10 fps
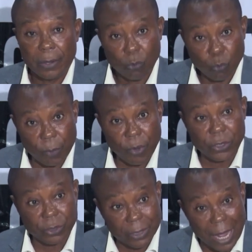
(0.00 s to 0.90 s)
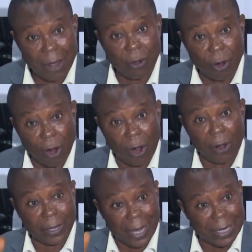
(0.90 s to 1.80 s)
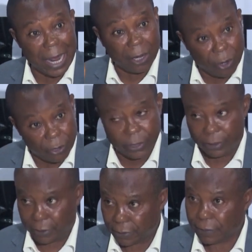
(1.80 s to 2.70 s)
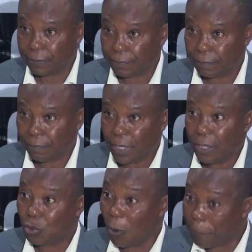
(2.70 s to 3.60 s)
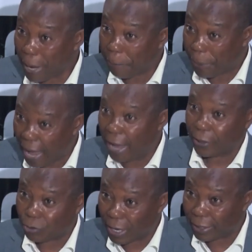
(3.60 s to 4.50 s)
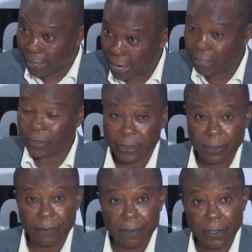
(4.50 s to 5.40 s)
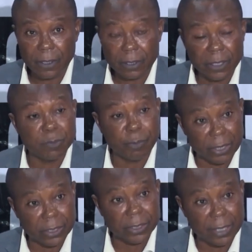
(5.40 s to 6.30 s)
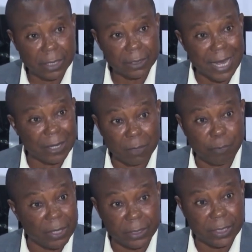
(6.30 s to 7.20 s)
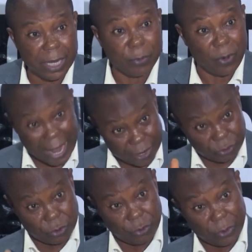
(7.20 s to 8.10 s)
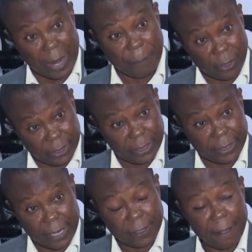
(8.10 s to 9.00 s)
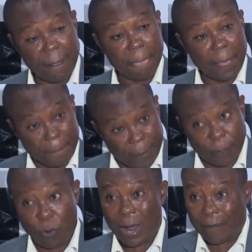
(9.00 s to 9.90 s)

We must now all get our loins to prepare to engage these politicians. They are not politicians, because I also know that politicians are people who